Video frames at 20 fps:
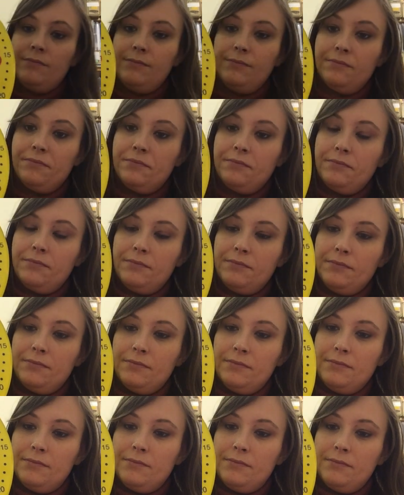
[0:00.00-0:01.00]

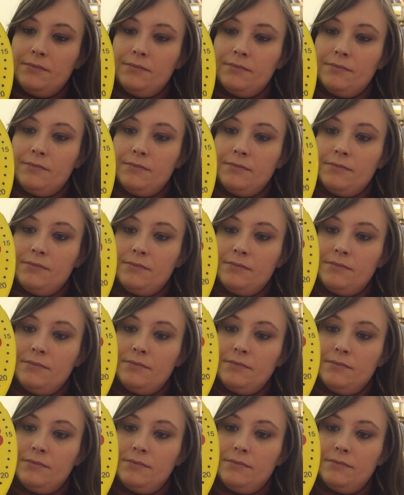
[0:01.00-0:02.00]

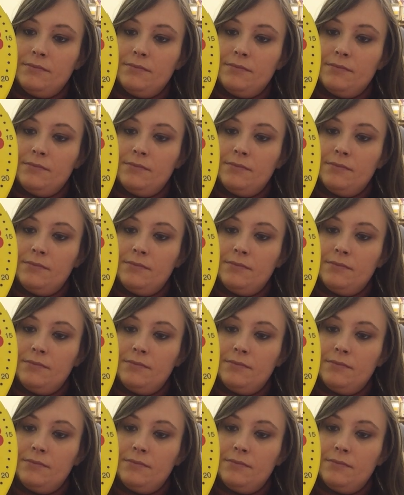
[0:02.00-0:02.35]
Nothing is said.